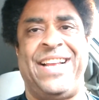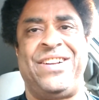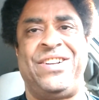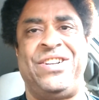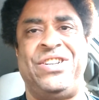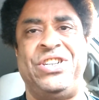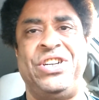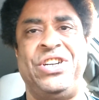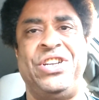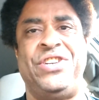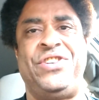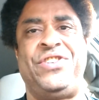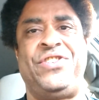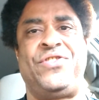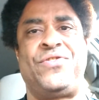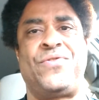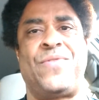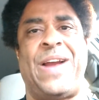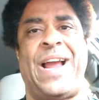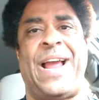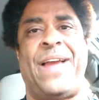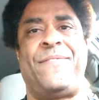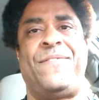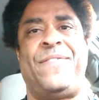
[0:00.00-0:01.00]
good
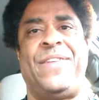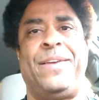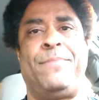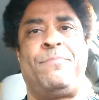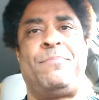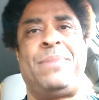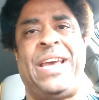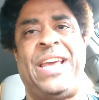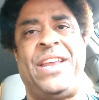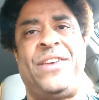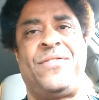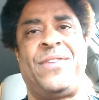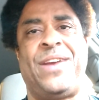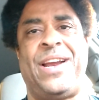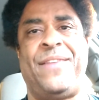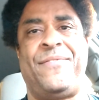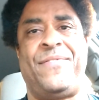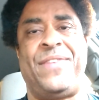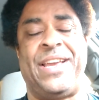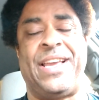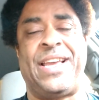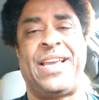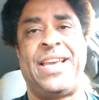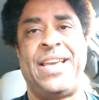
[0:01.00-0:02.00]
traffic, paid
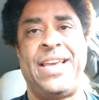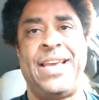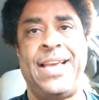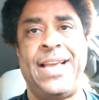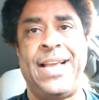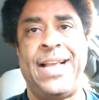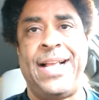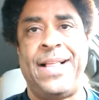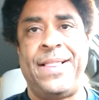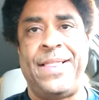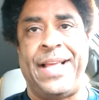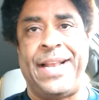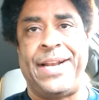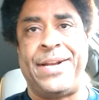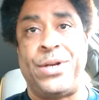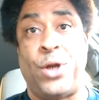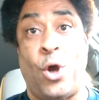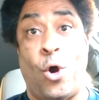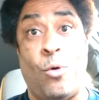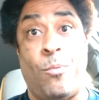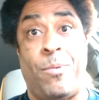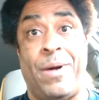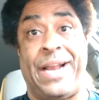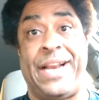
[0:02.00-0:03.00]
traffic that
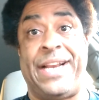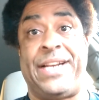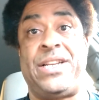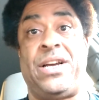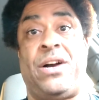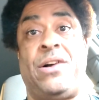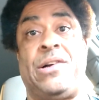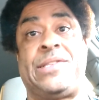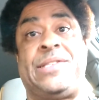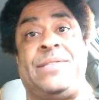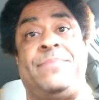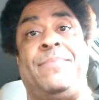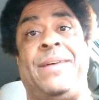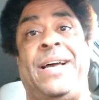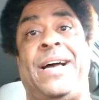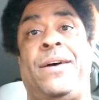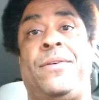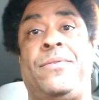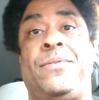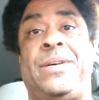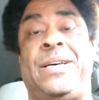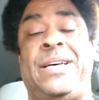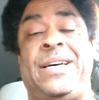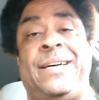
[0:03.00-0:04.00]
nobody talks
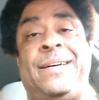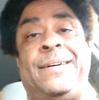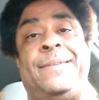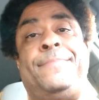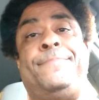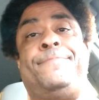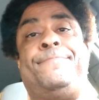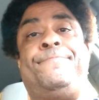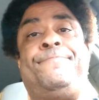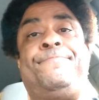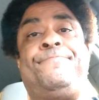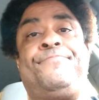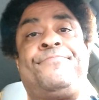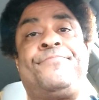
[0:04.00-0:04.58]
about, and